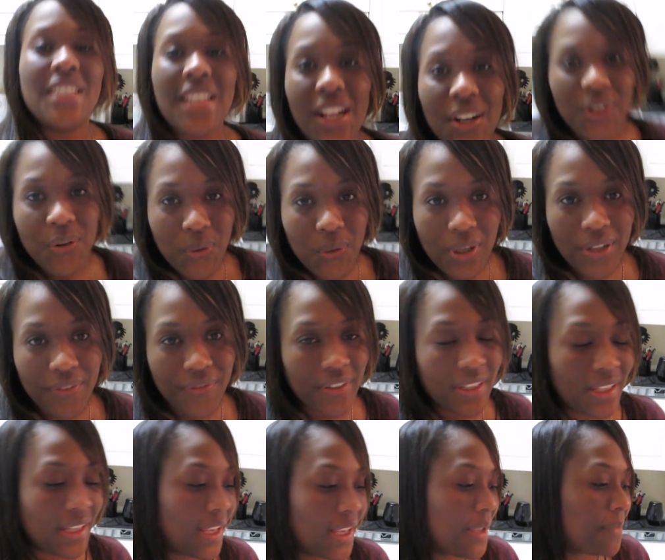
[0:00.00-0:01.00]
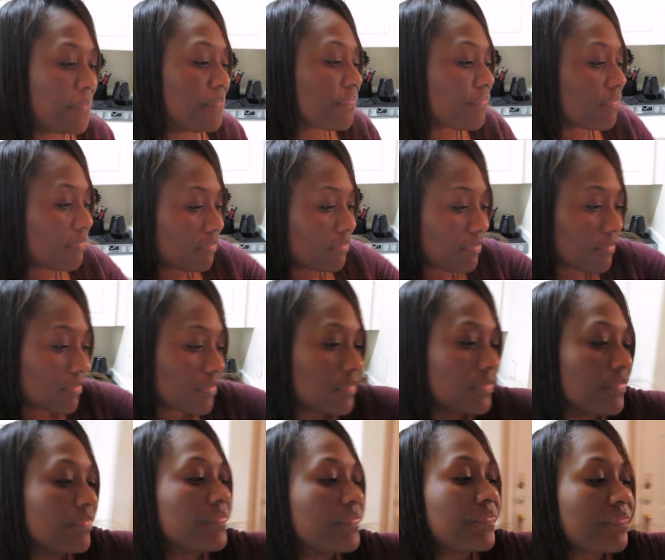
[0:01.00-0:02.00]
not a quaffing game.
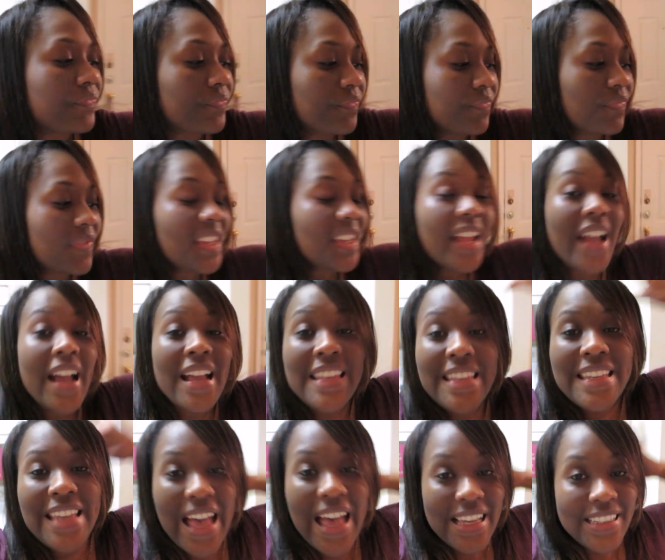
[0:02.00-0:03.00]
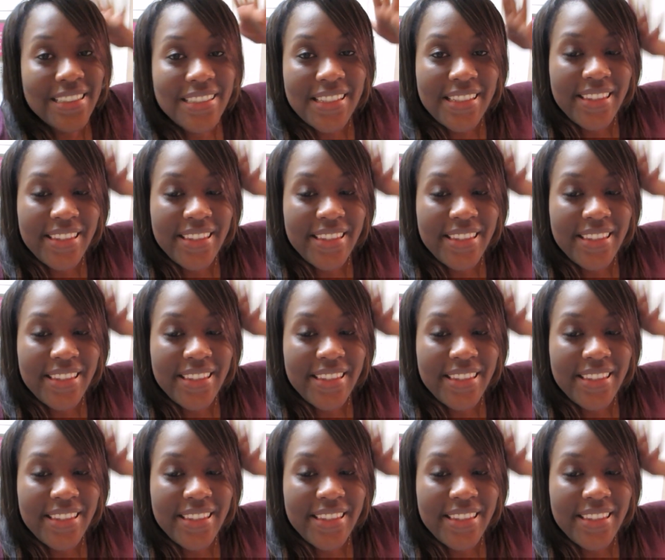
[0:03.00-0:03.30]
I guess